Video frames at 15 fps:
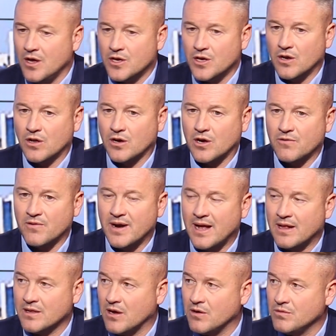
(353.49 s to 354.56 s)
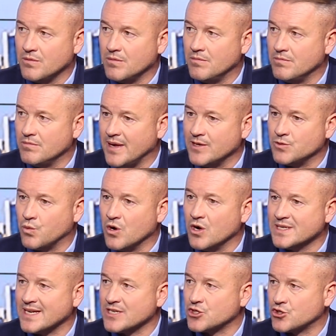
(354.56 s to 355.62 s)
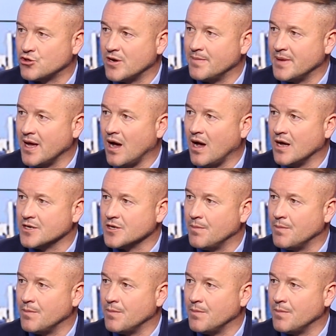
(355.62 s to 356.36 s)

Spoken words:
You look at Ronaldo, he's worked extremely hard